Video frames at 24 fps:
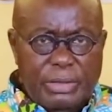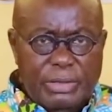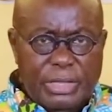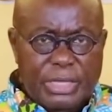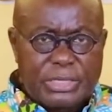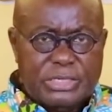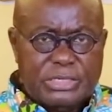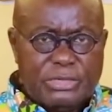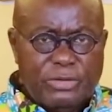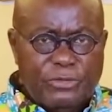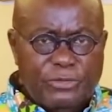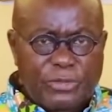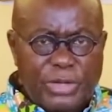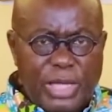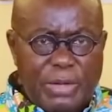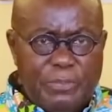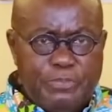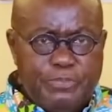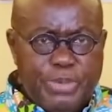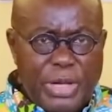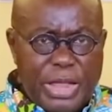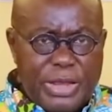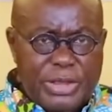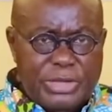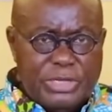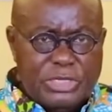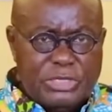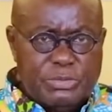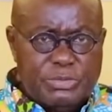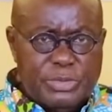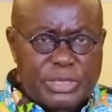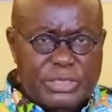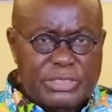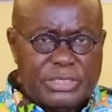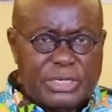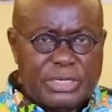that severe
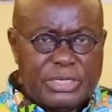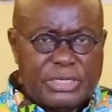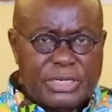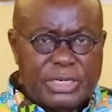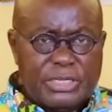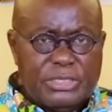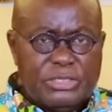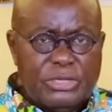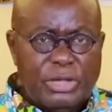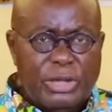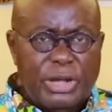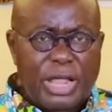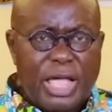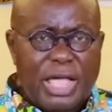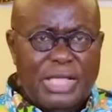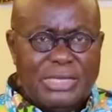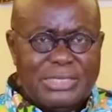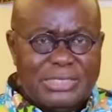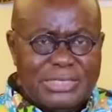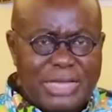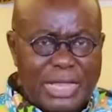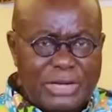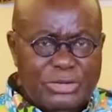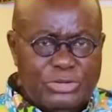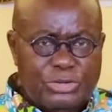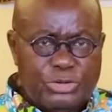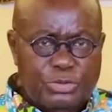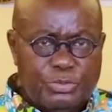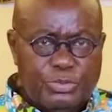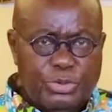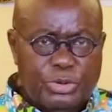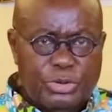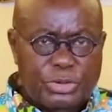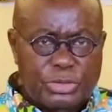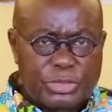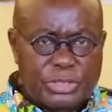punishments exist on our
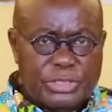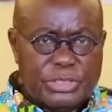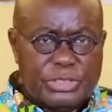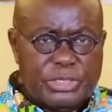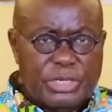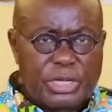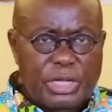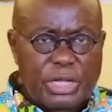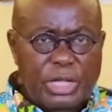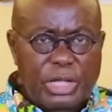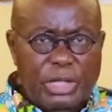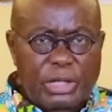statute books